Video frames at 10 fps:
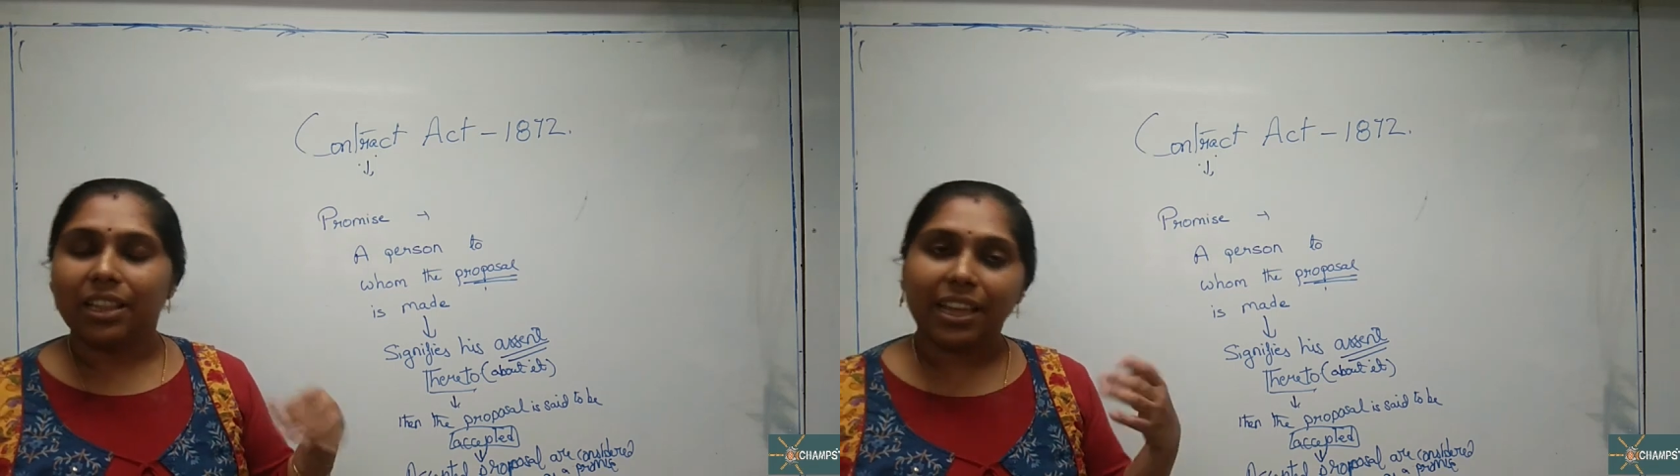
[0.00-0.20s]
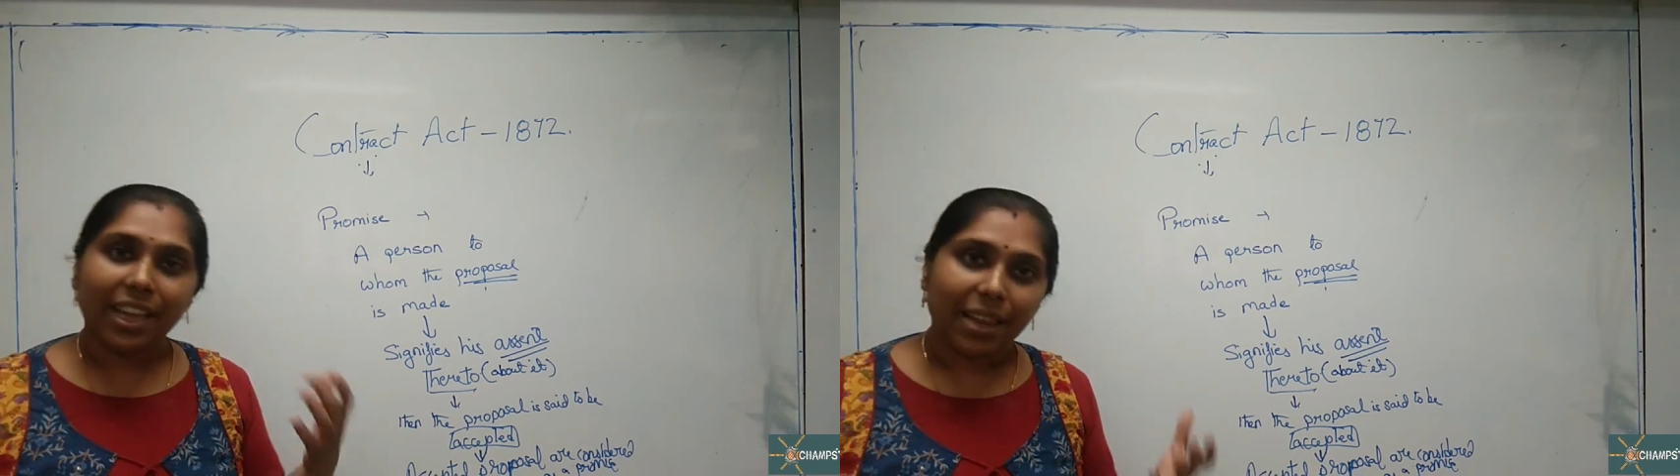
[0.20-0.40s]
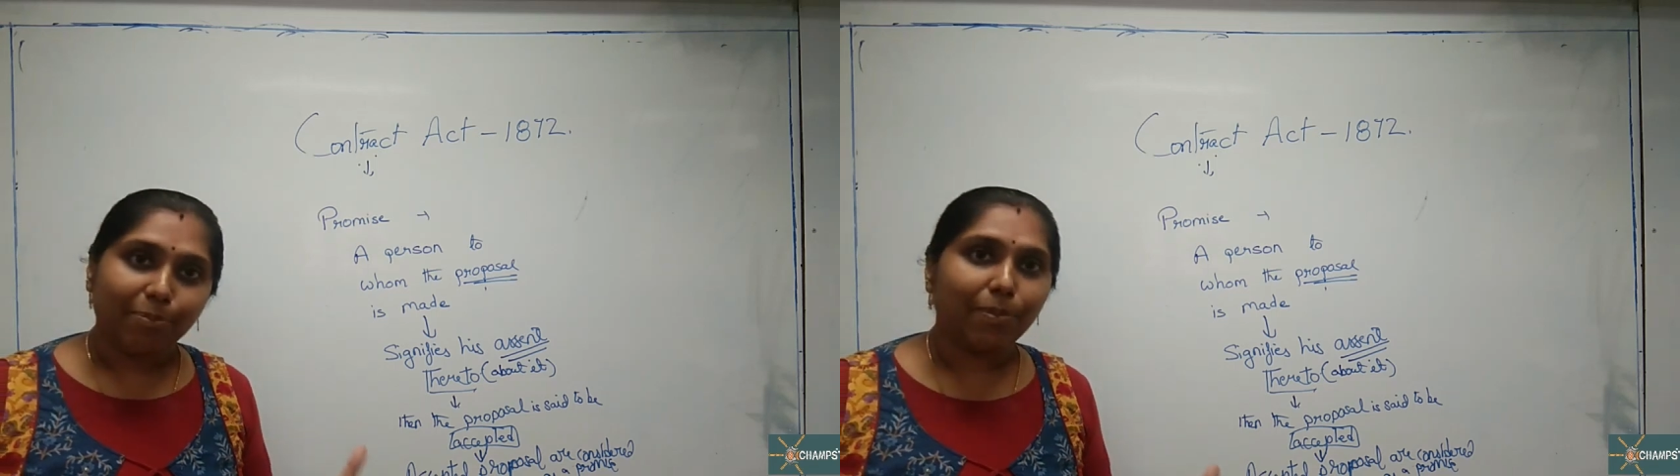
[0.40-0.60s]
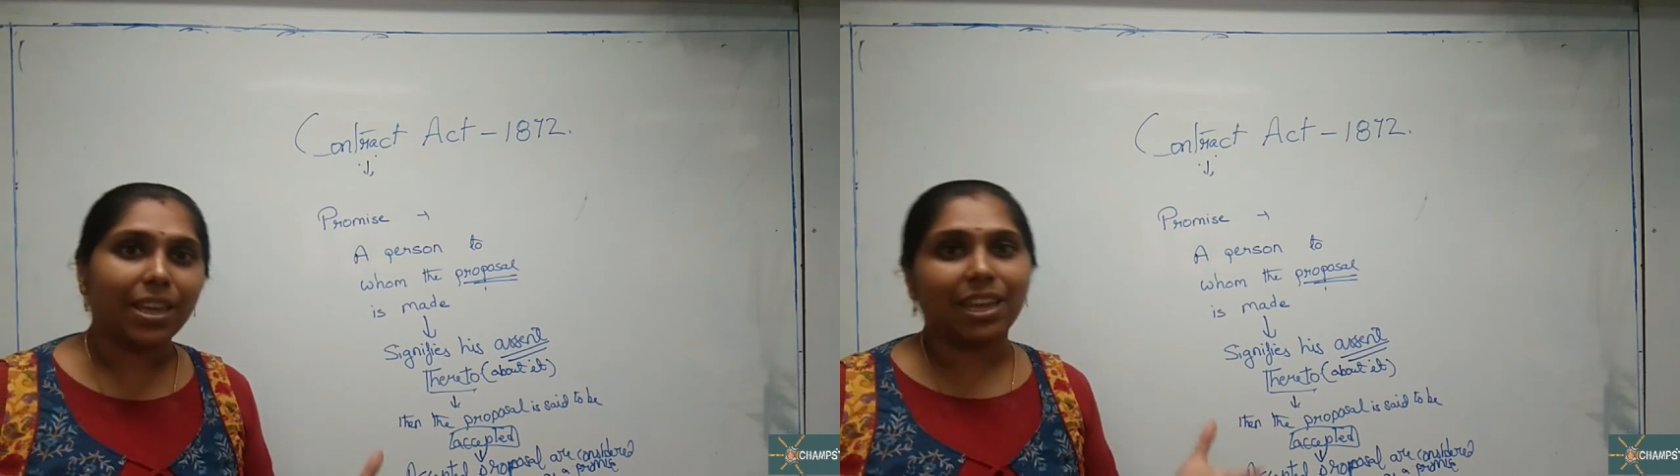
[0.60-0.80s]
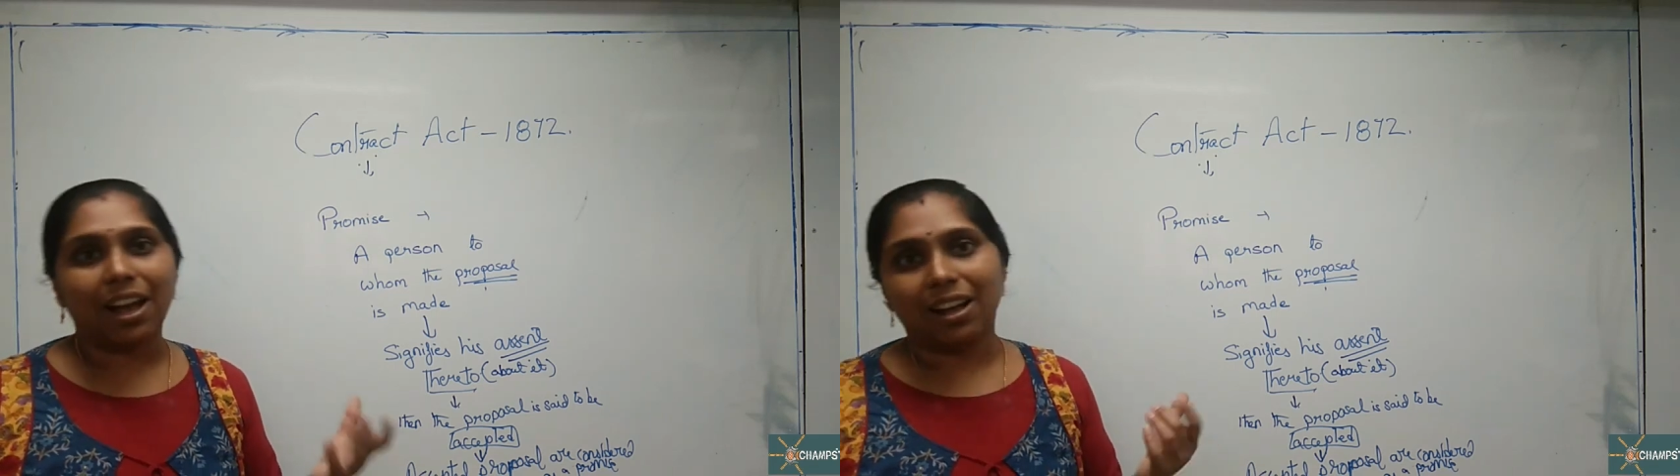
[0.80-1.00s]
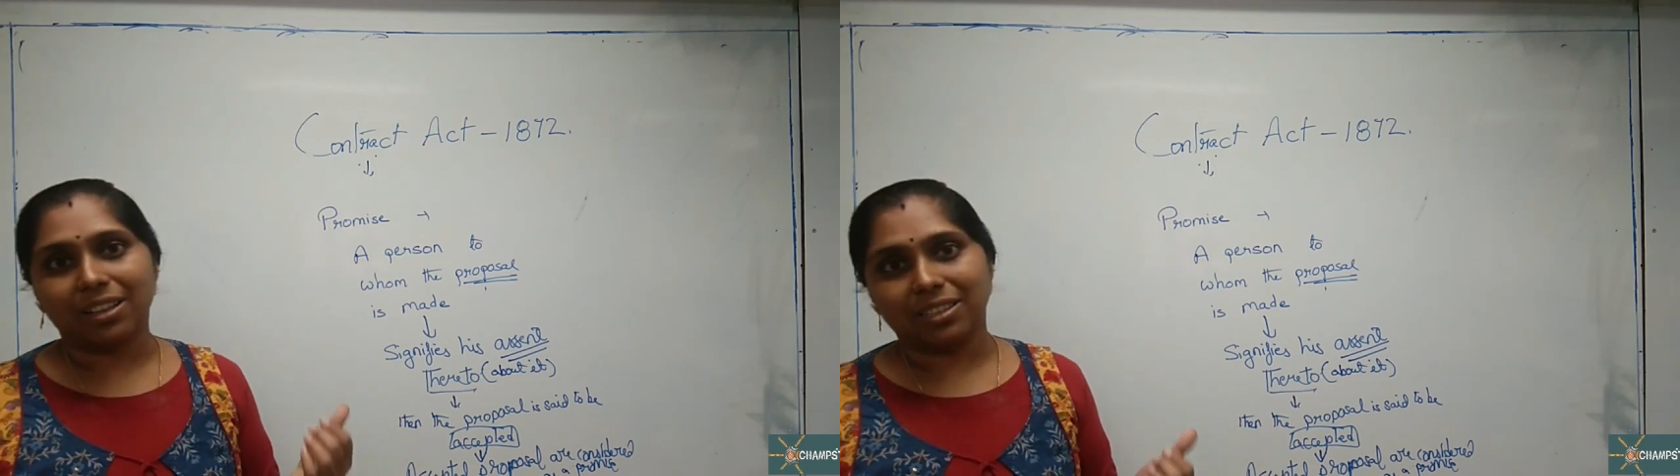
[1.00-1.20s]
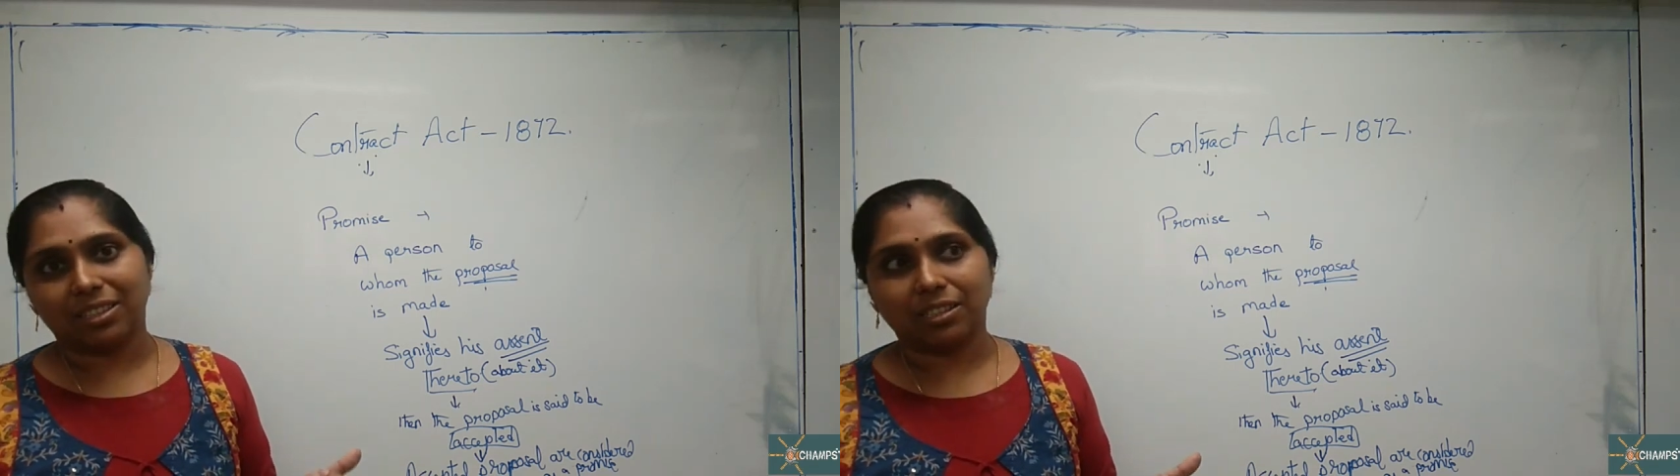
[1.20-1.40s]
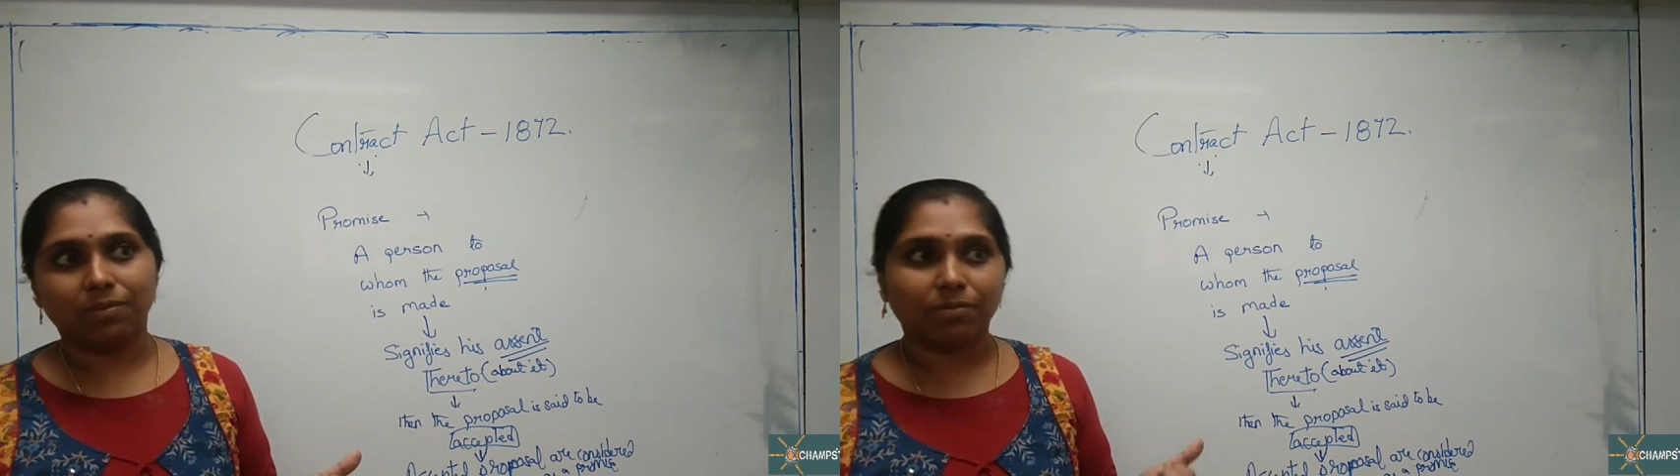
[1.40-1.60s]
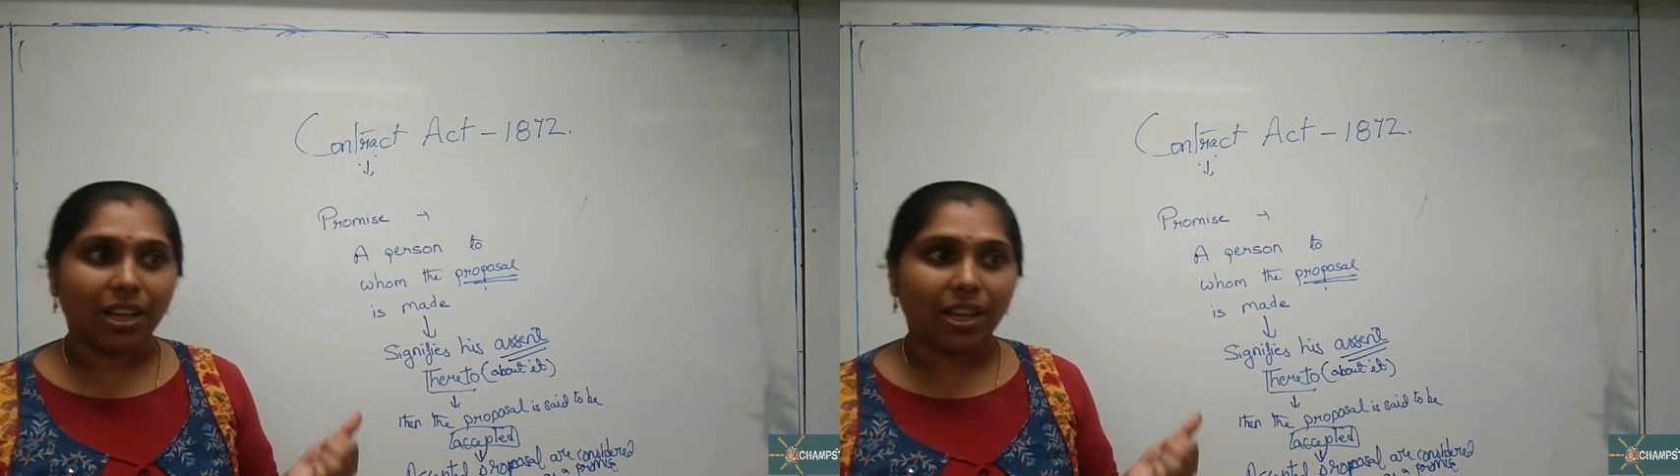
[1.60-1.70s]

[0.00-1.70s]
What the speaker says: They can be asked